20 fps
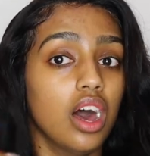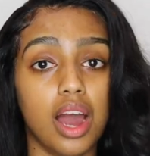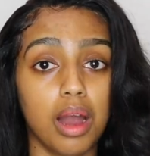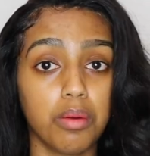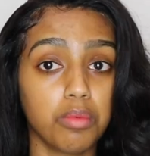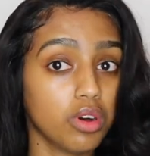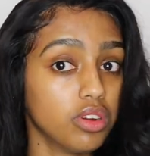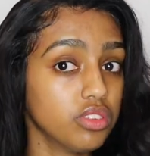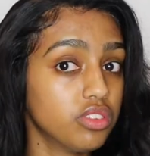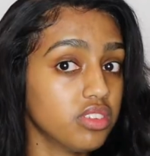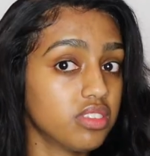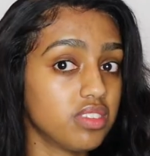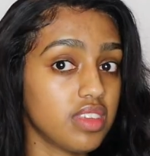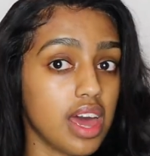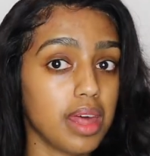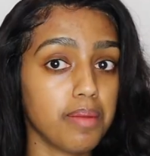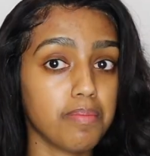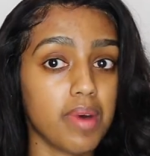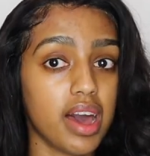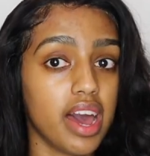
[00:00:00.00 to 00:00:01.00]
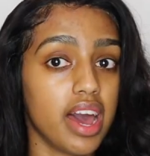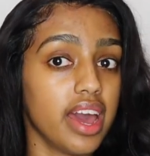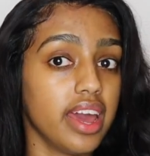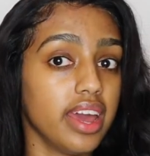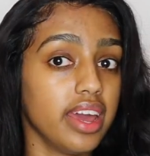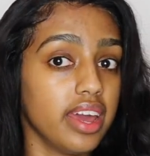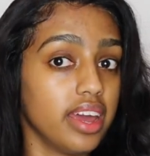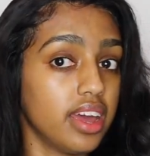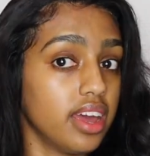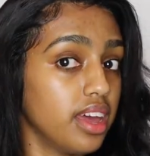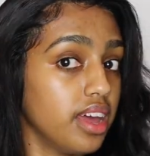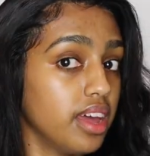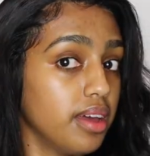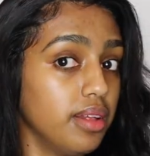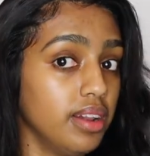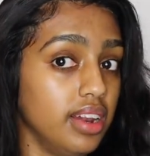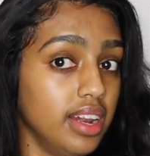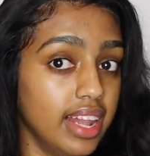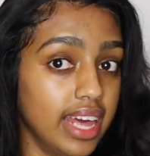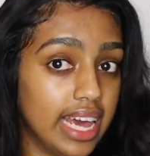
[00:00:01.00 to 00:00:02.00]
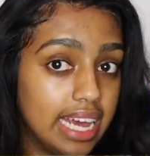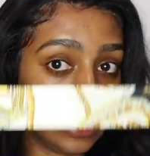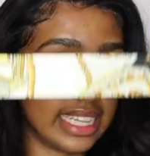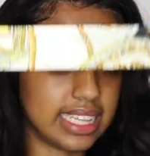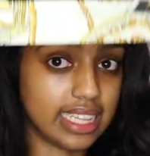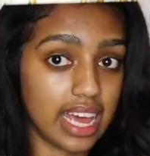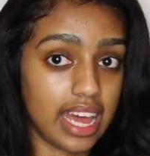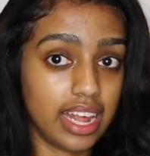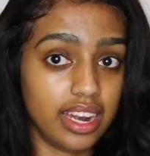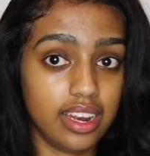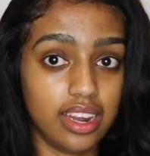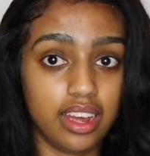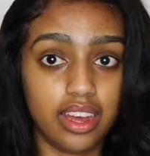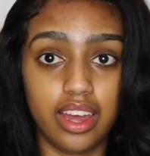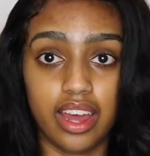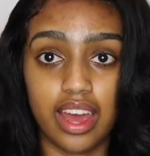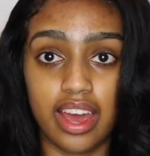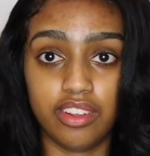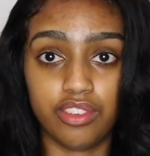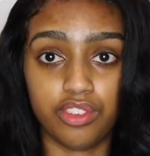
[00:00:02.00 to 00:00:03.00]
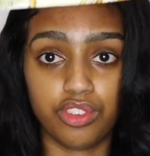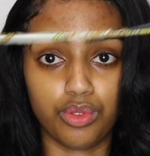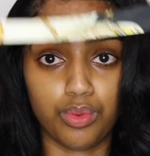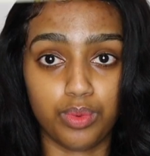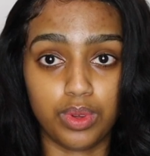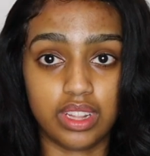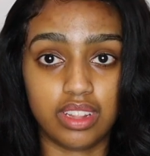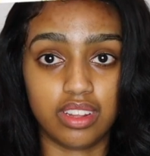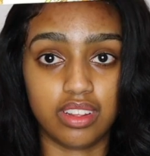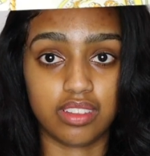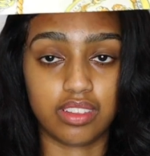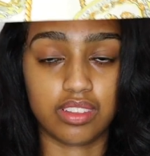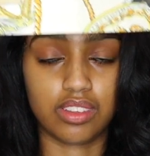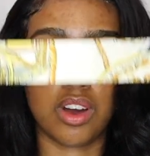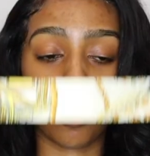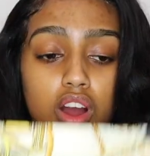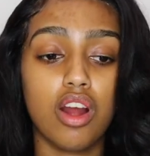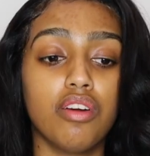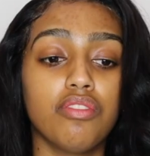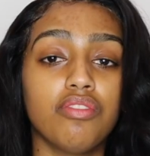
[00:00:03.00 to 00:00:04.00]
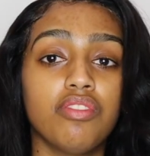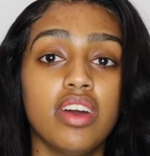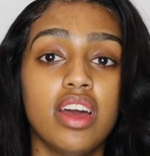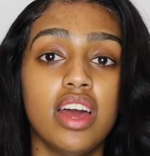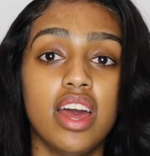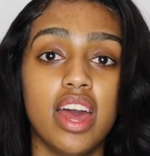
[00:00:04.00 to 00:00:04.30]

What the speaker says: I'm going to set my lace and the edges with this scarf